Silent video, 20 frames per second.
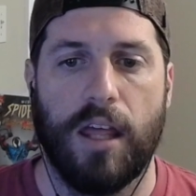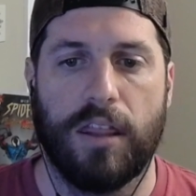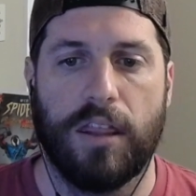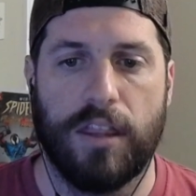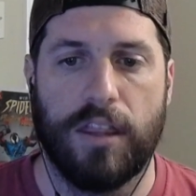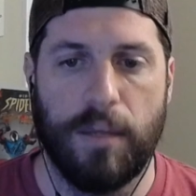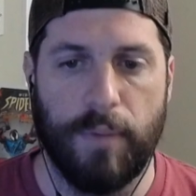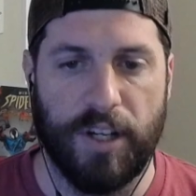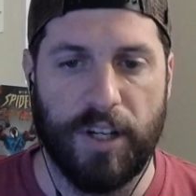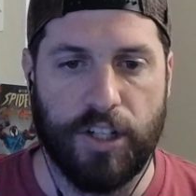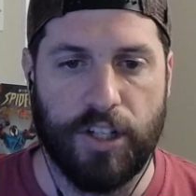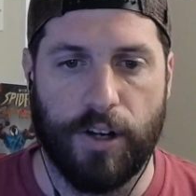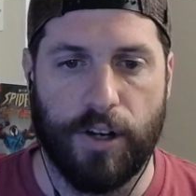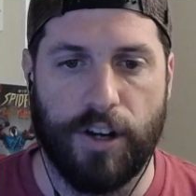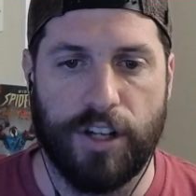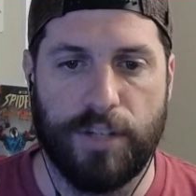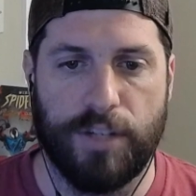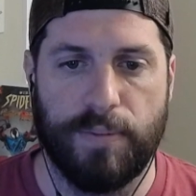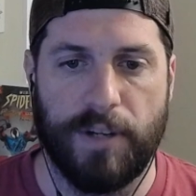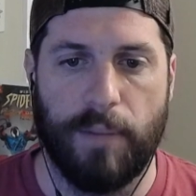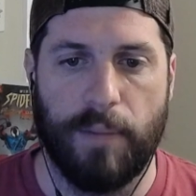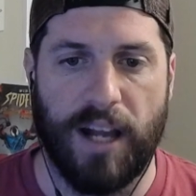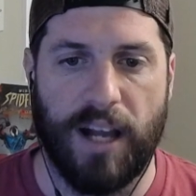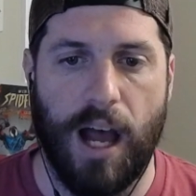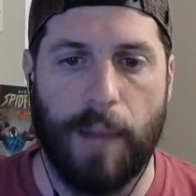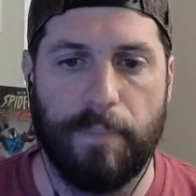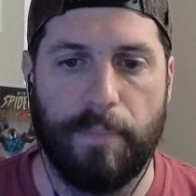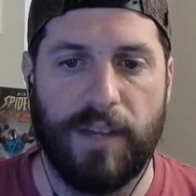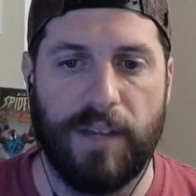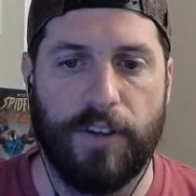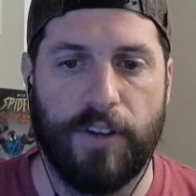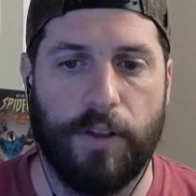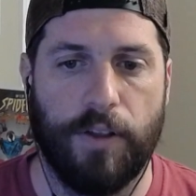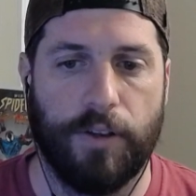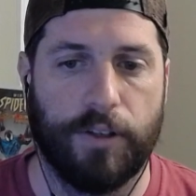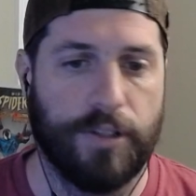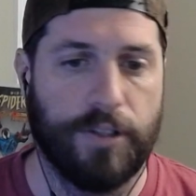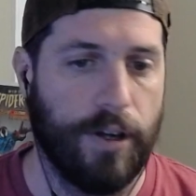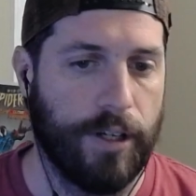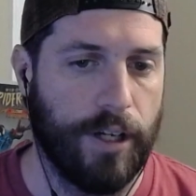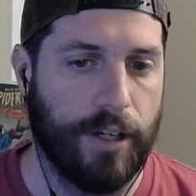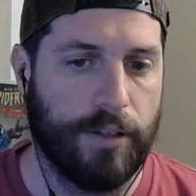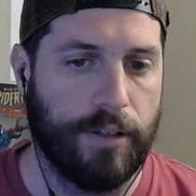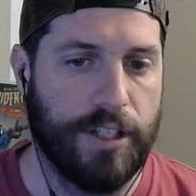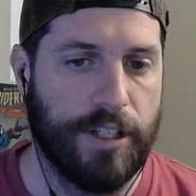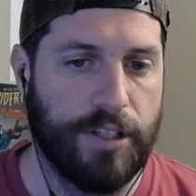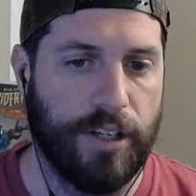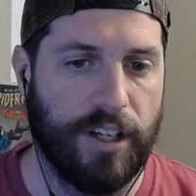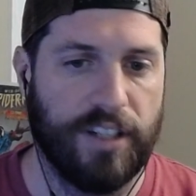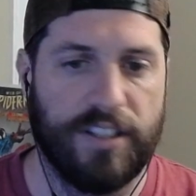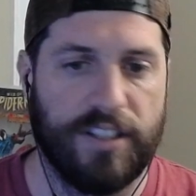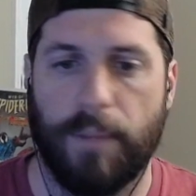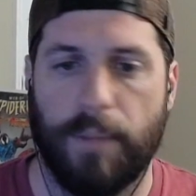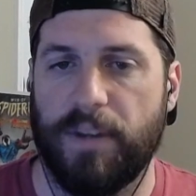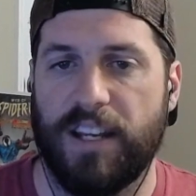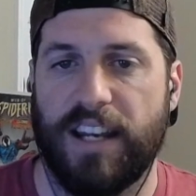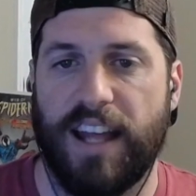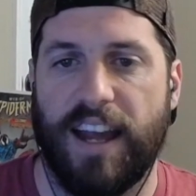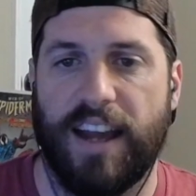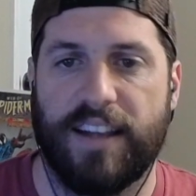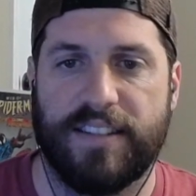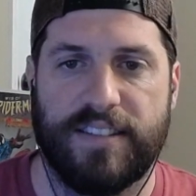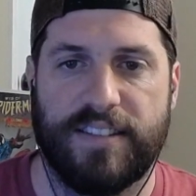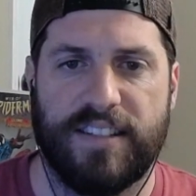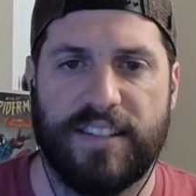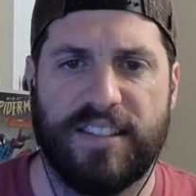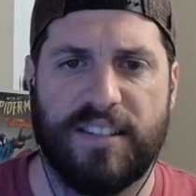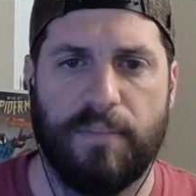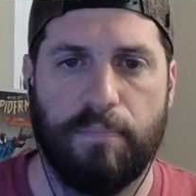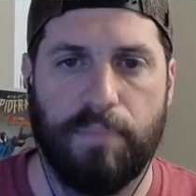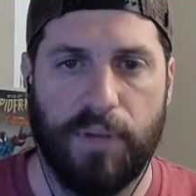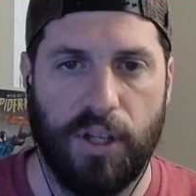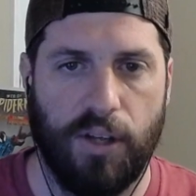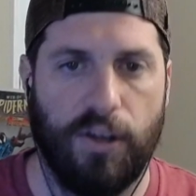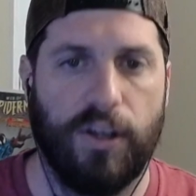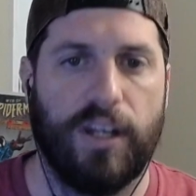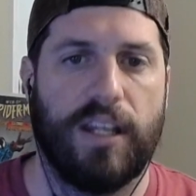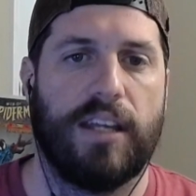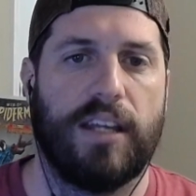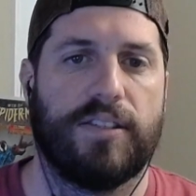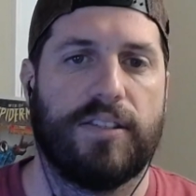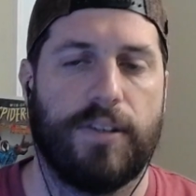Thaumaturge, become a copy of another target creature, except it has this ability.